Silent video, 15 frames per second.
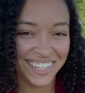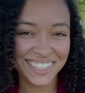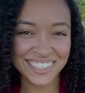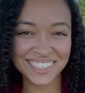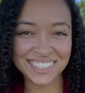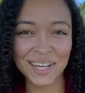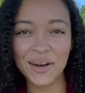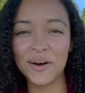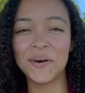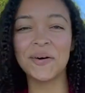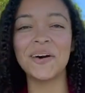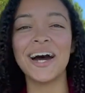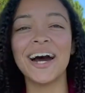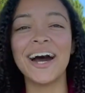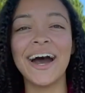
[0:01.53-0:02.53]
So
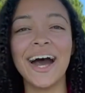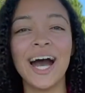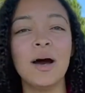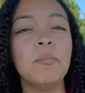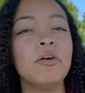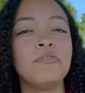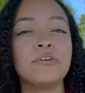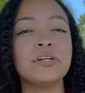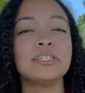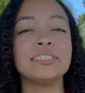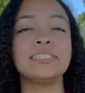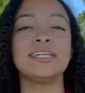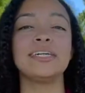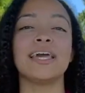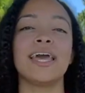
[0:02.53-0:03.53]
if you're
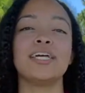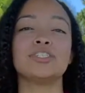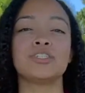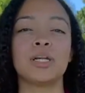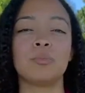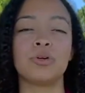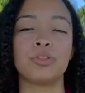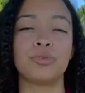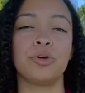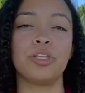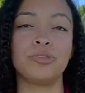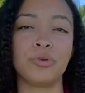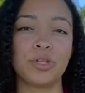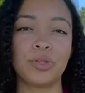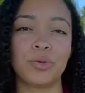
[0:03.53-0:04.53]
seeing angel number
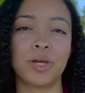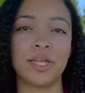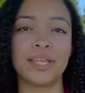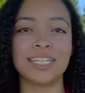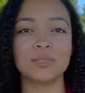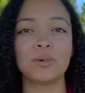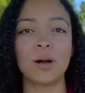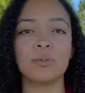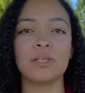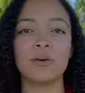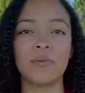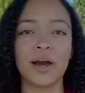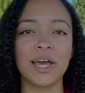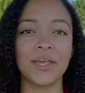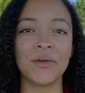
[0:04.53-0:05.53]
333, that's probably
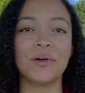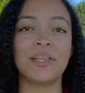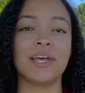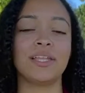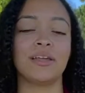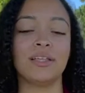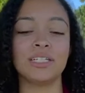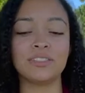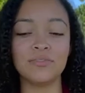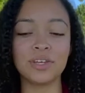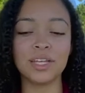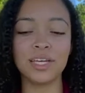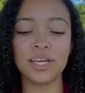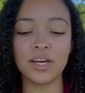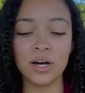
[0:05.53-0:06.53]
why you clicked on this
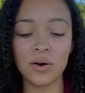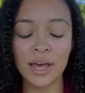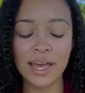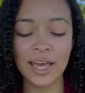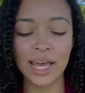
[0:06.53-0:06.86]
video.